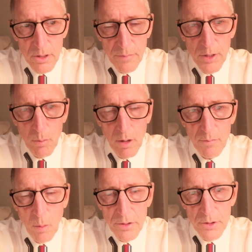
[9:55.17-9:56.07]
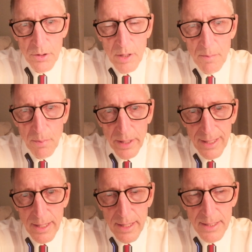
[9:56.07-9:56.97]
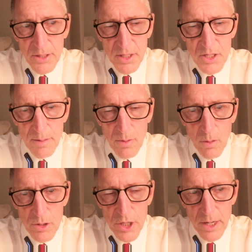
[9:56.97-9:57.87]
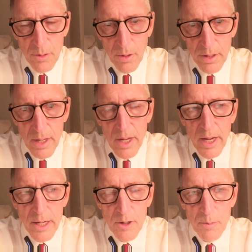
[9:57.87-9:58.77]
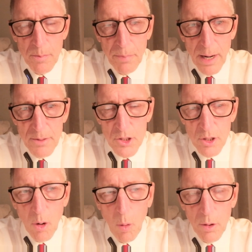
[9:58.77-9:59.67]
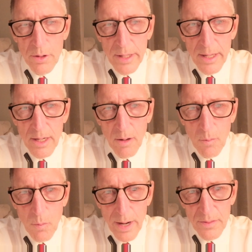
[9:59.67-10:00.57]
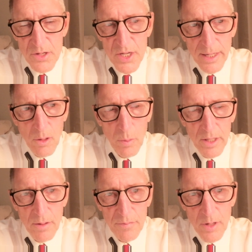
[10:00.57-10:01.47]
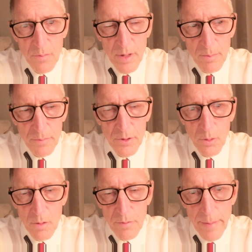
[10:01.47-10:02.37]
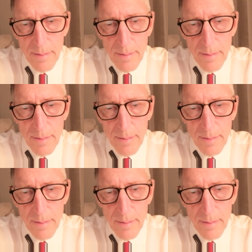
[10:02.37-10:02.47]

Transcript: If you want to avoid the duty, bring it in December or January. And you probably should order it in around the second week of November if you're doing it from